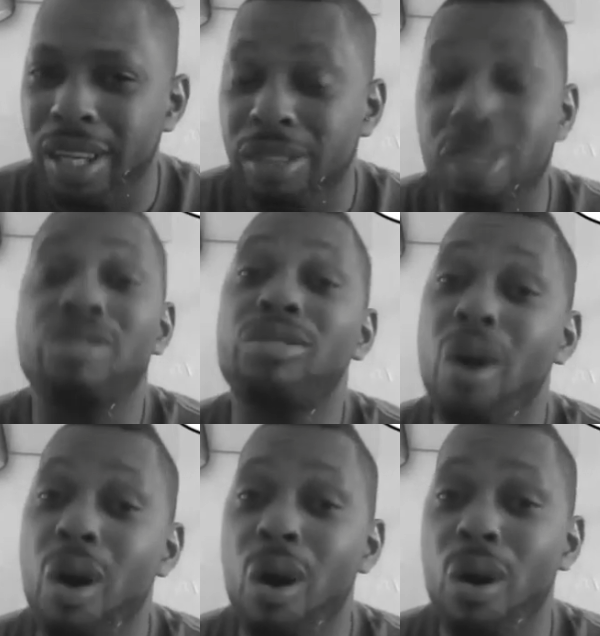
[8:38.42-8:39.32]
the
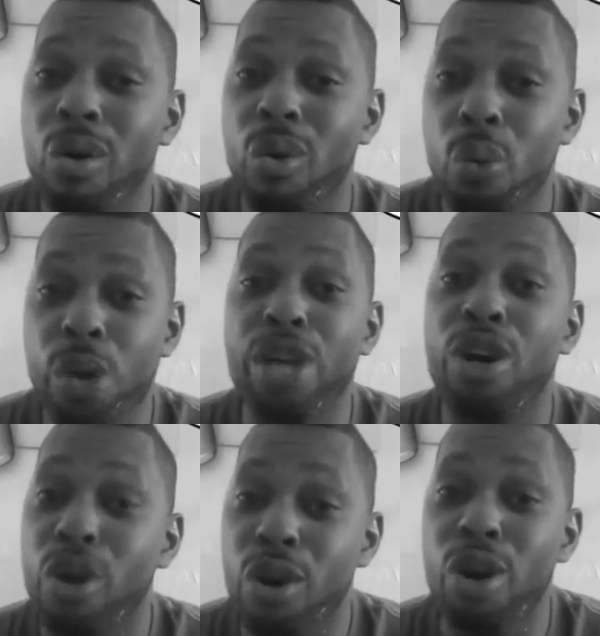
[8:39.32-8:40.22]
song we
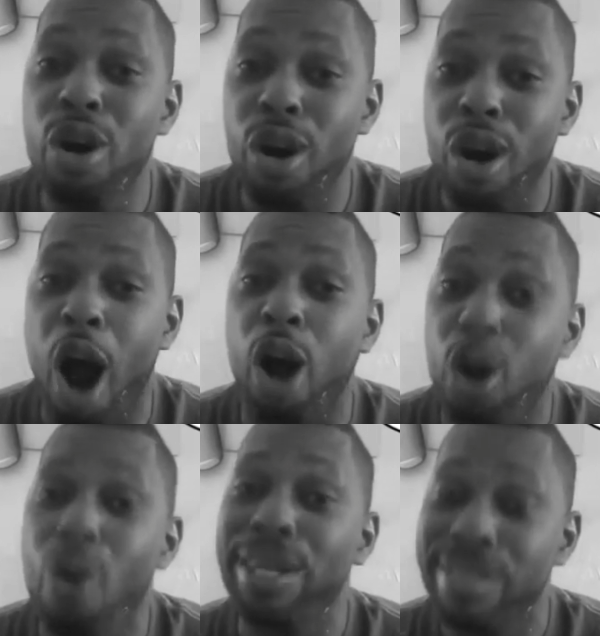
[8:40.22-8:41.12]
are
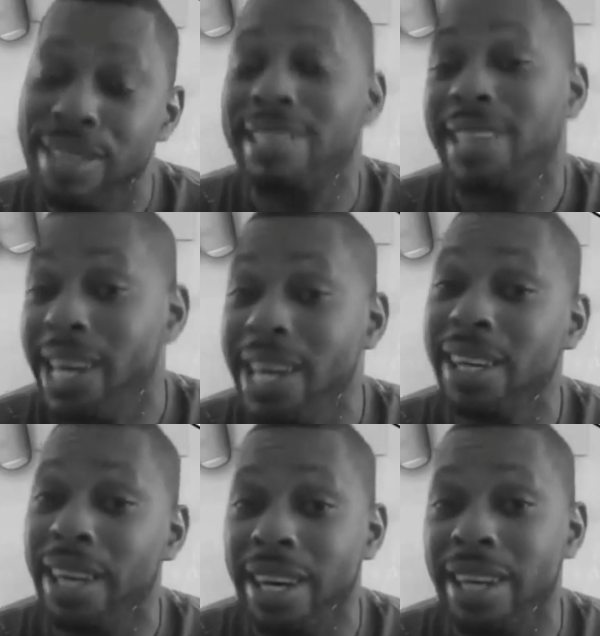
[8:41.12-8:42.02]
going to sing
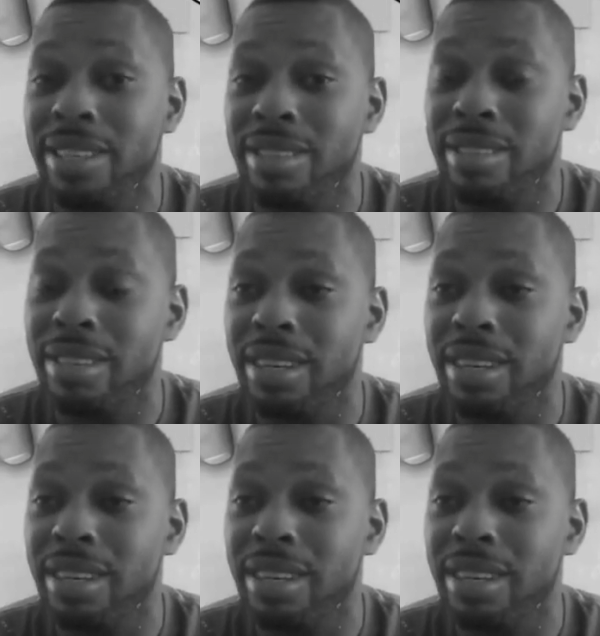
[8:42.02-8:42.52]
is